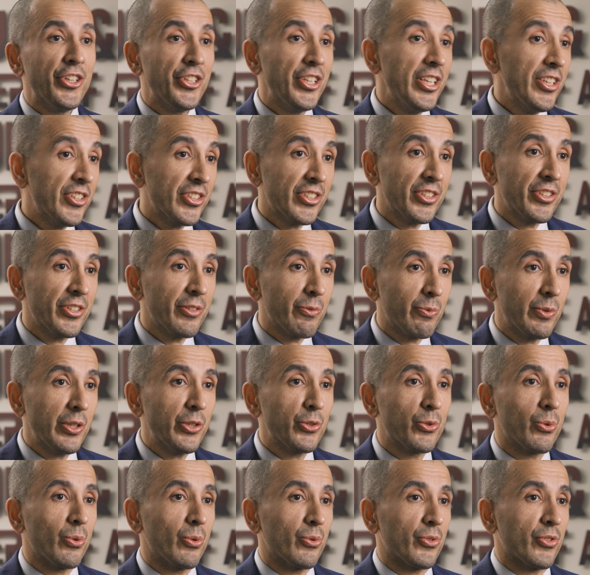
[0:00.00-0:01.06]
These
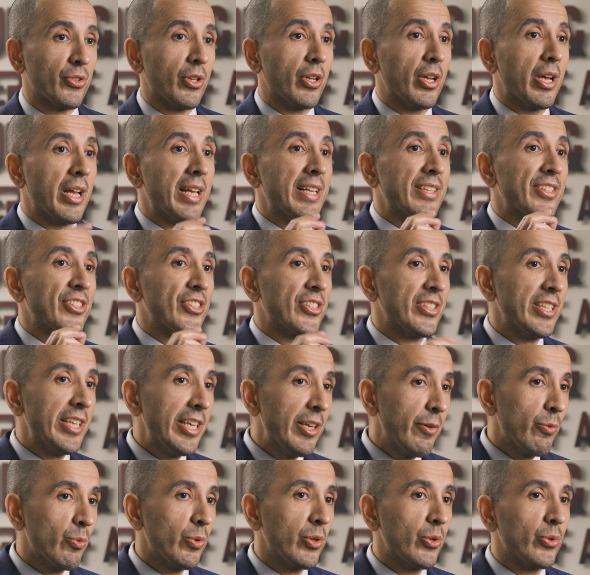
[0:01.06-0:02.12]
individuals
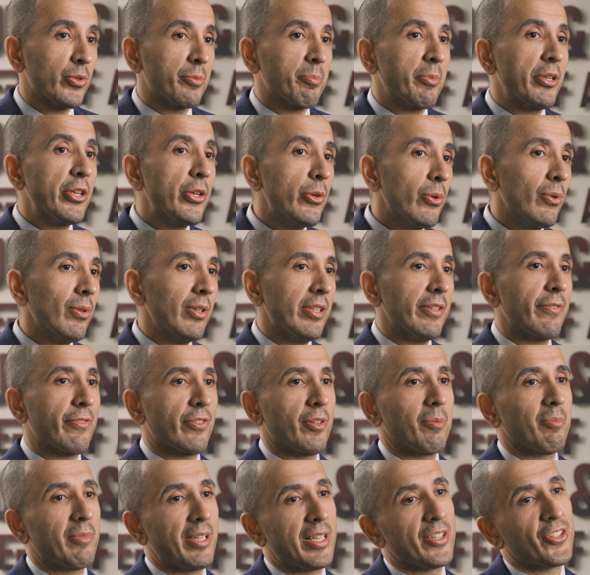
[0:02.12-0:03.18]
see wounds purely
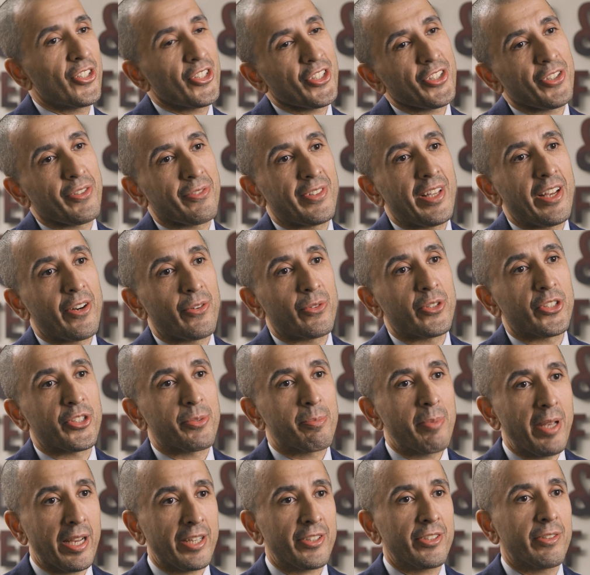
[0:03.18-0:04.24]
from lenses of their
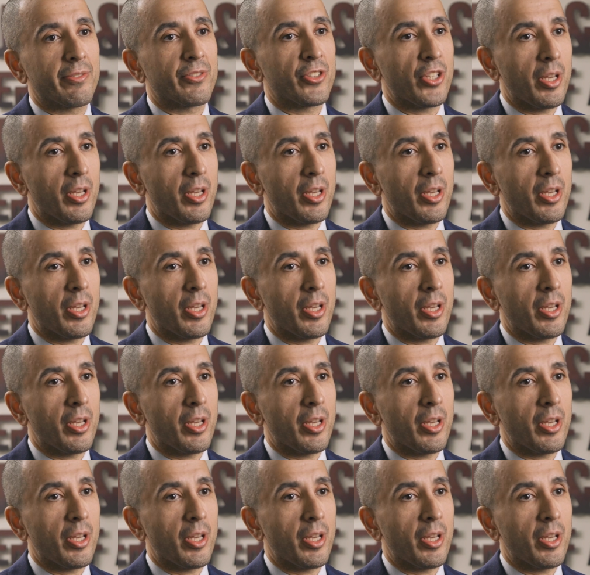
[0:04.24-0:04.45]
respective